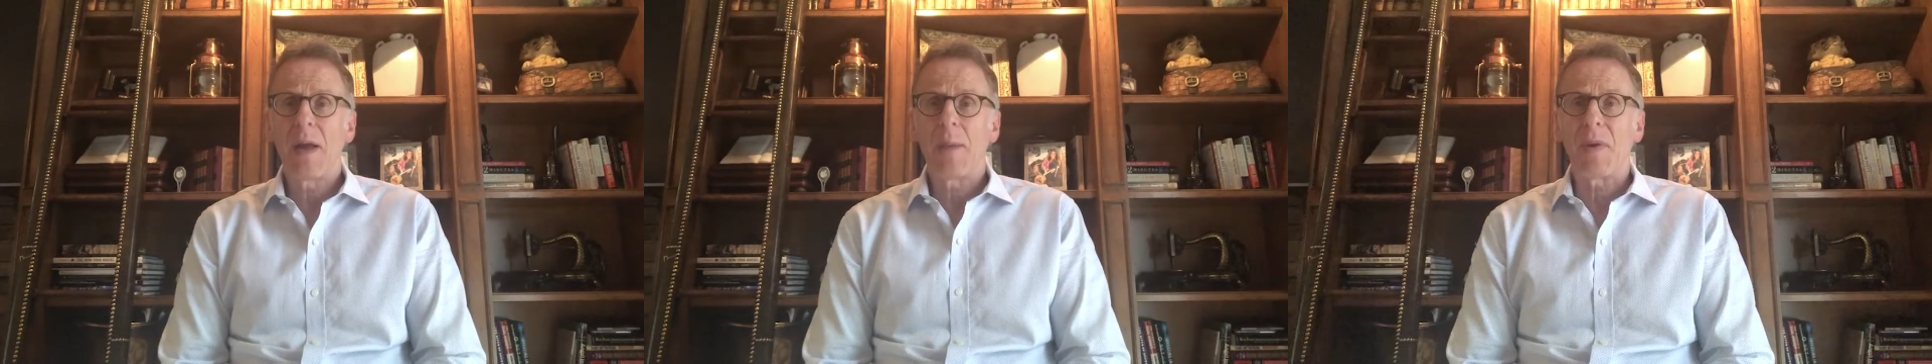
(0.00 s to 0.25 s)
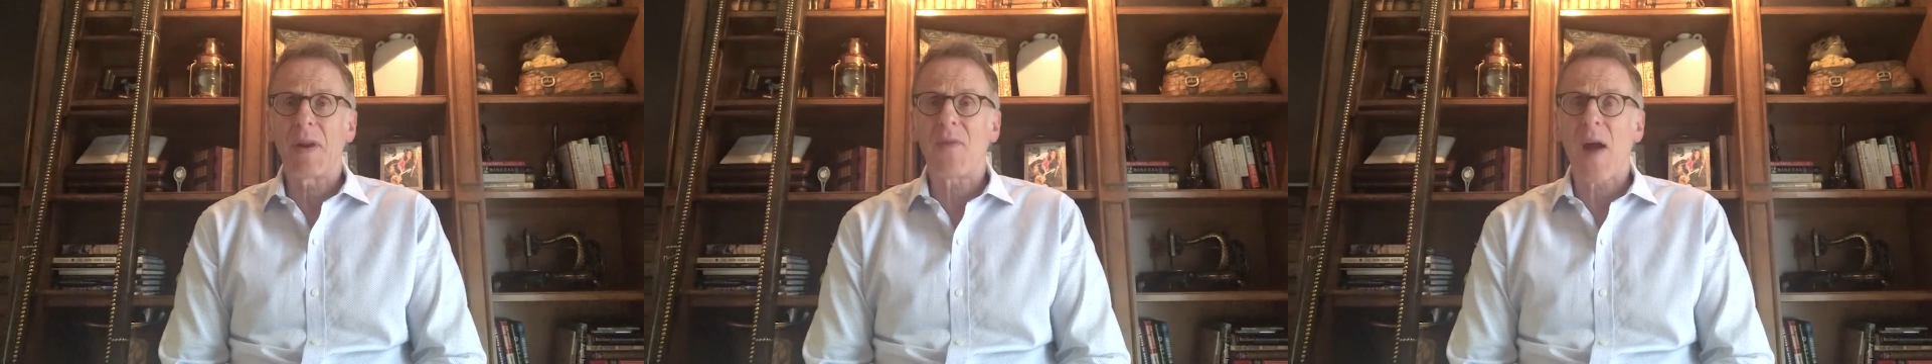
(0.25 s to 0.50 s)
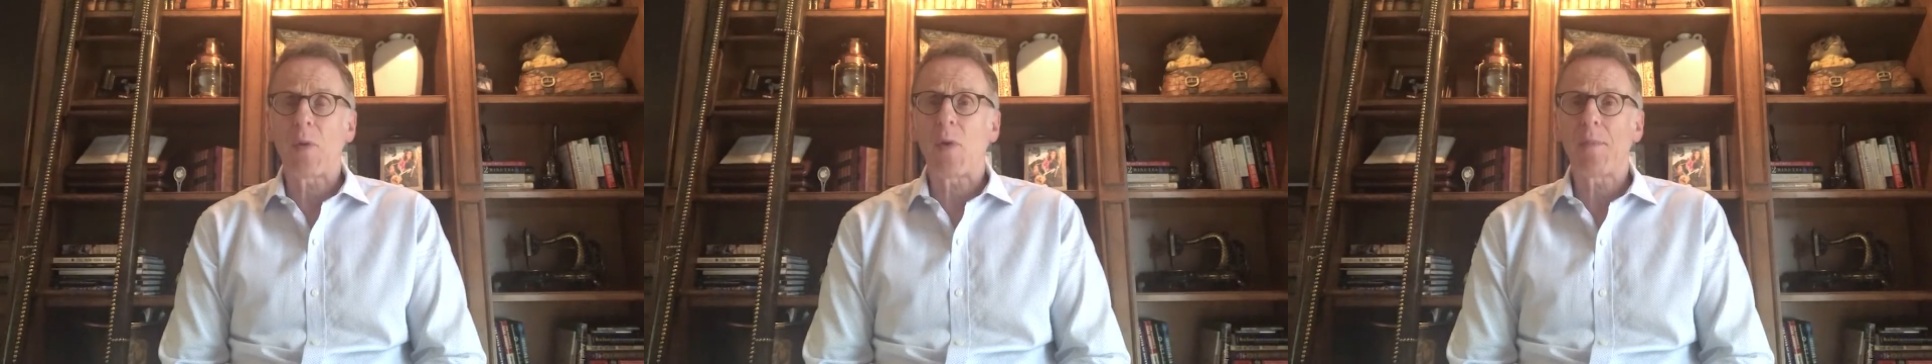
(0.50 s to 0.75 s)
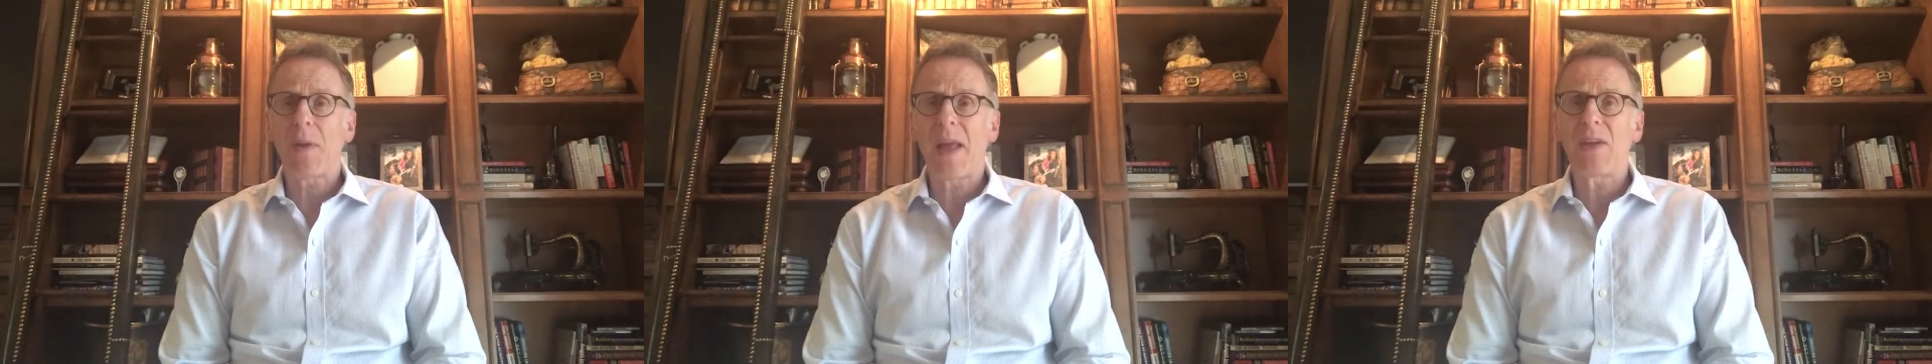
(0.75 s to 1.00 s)
But if I
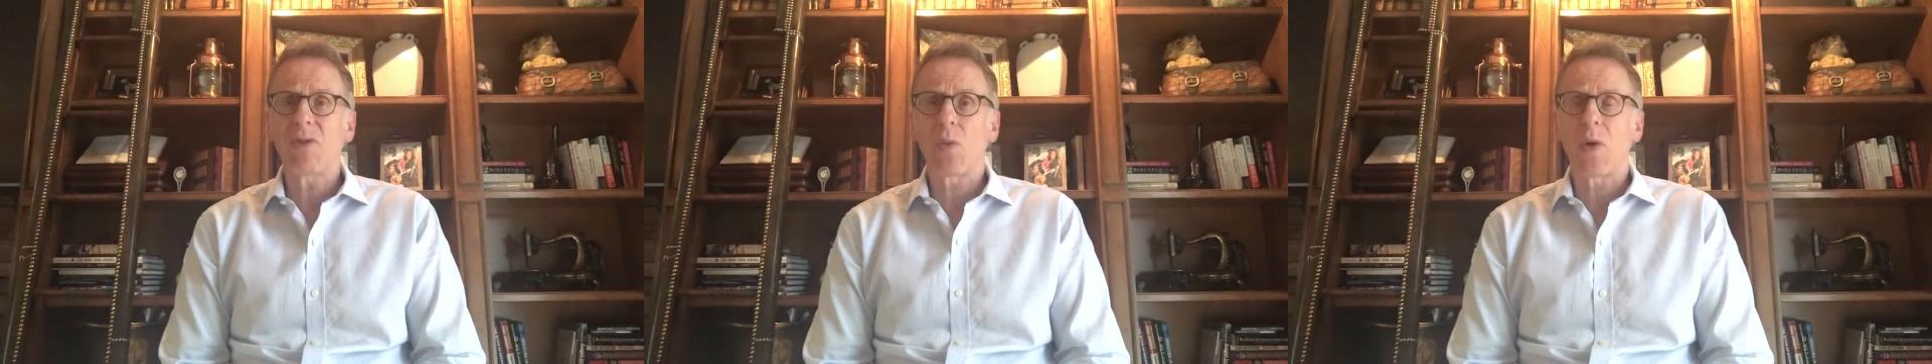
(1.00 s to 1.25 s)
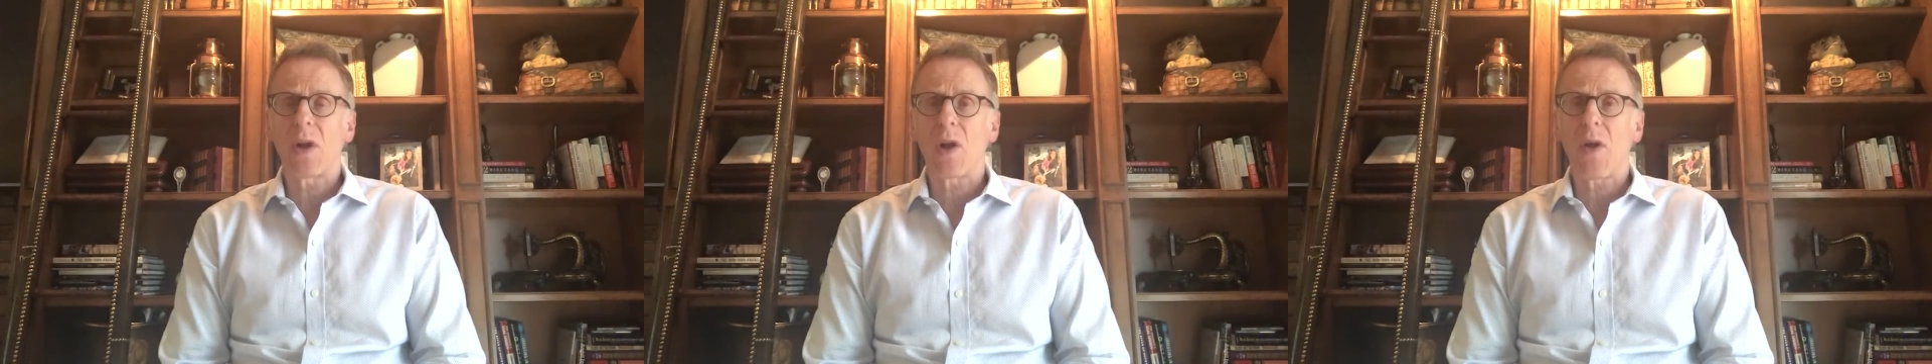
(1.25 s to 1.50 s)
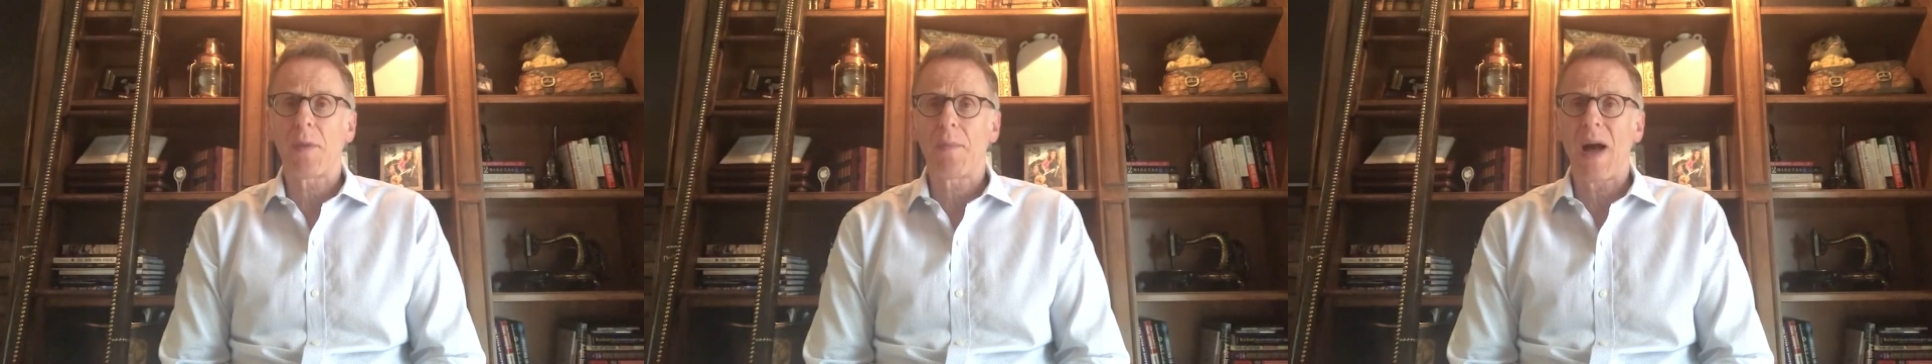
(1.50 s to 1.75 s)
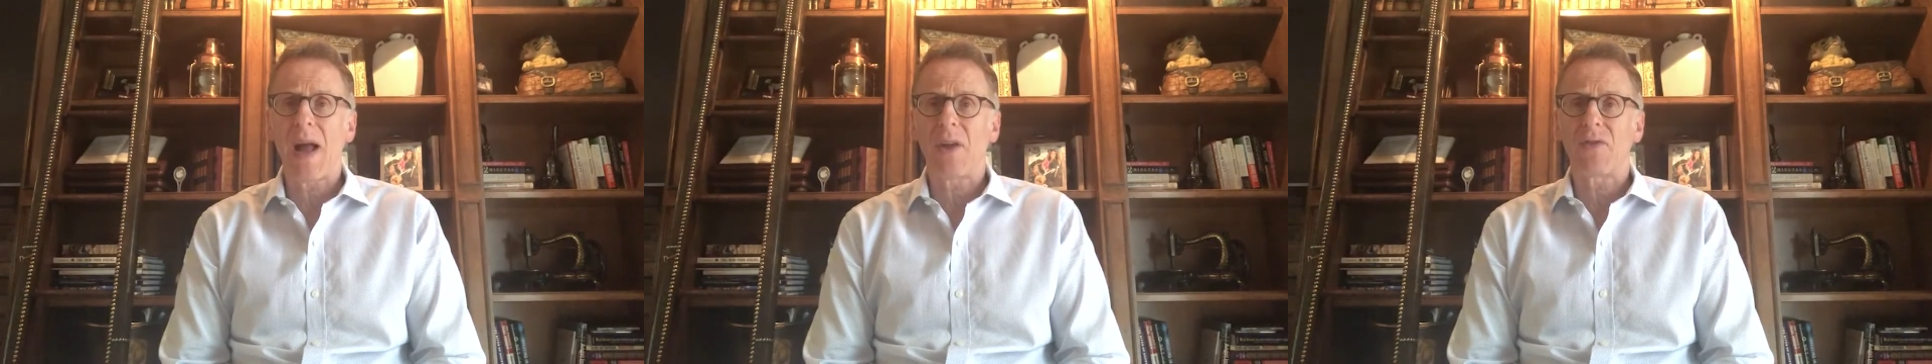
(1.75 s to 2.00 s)
replace it with another
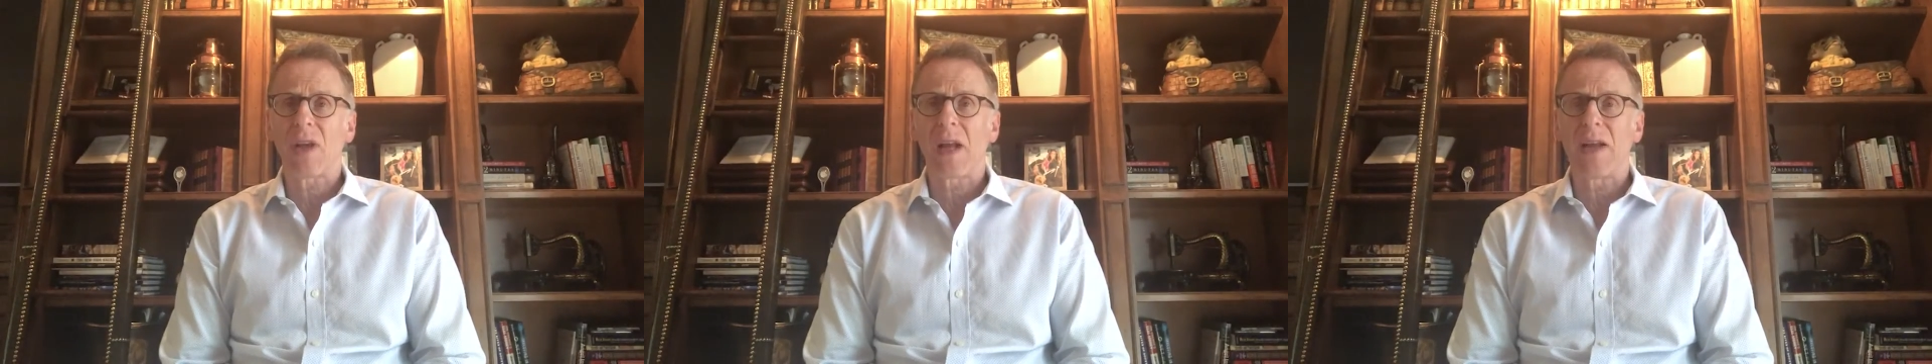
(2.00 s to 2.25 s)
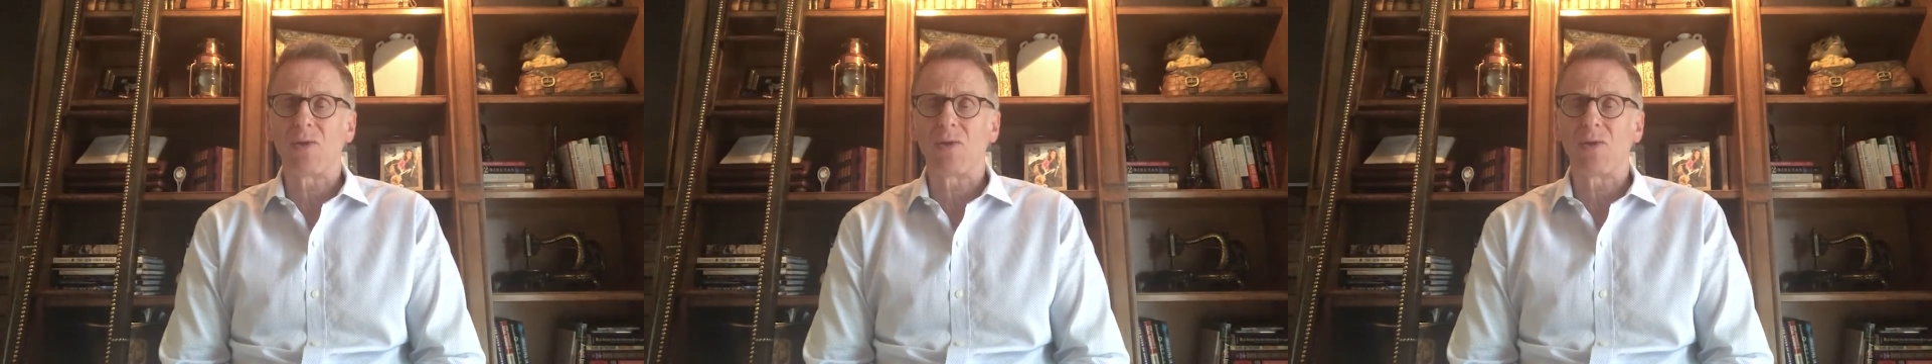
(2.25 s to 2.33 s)
policy and I